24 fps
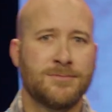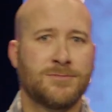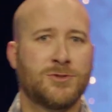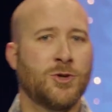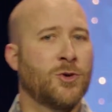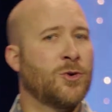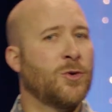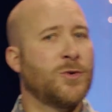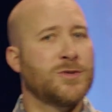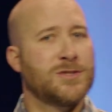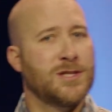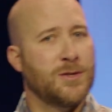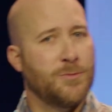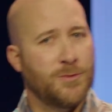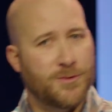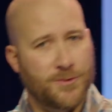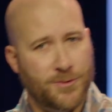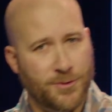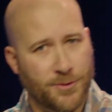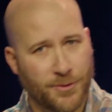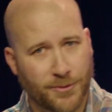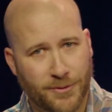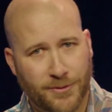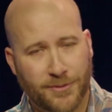Don't always lead with
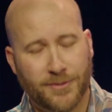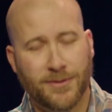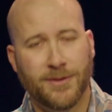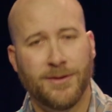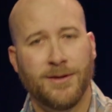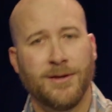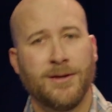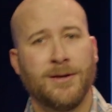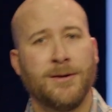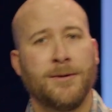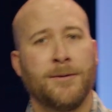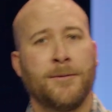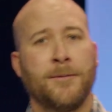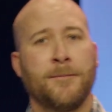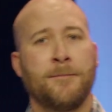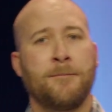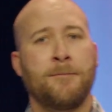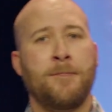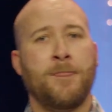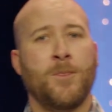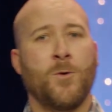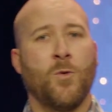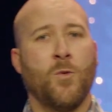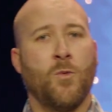truth.
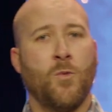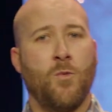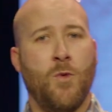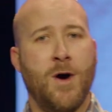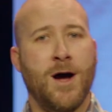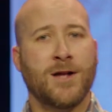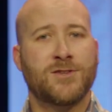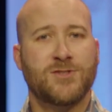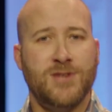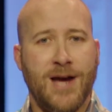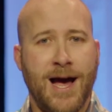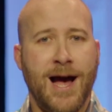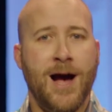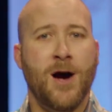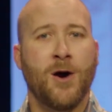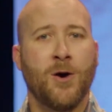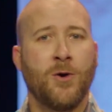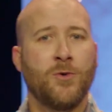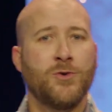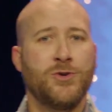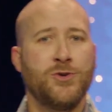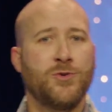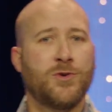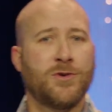Watch
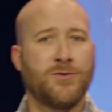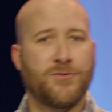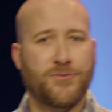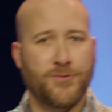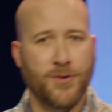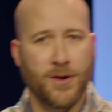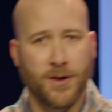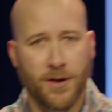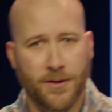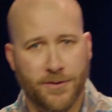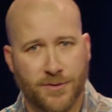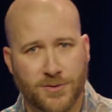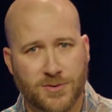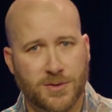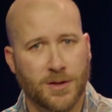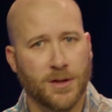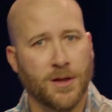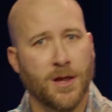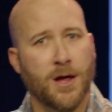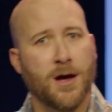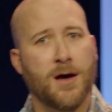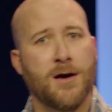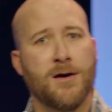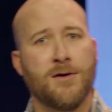how you confront others.
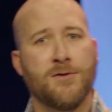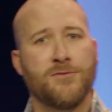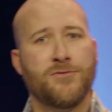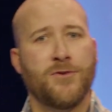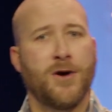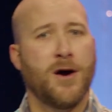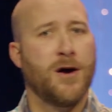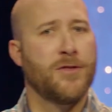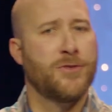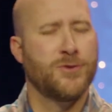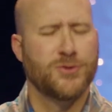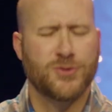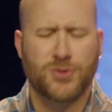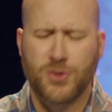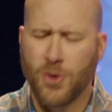Love others.